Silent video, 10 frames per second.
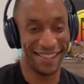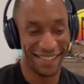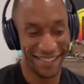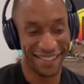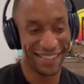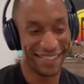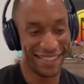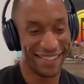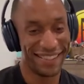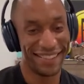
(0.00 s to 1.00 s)

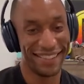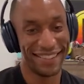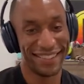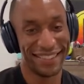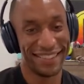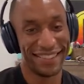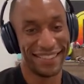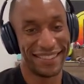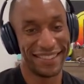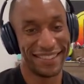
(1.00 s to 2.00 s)

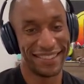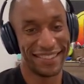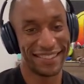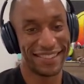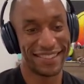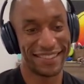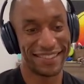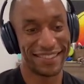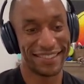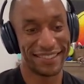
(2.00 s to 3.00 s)

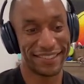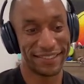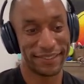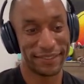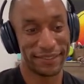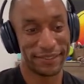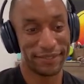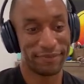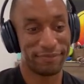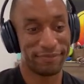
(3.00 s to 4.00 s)

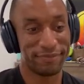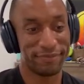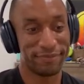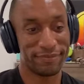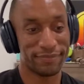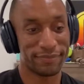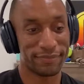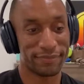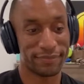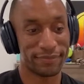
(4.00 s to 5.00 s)

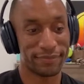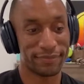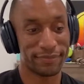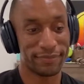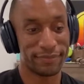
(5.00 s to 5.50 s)
No words are spoken by the person on screen.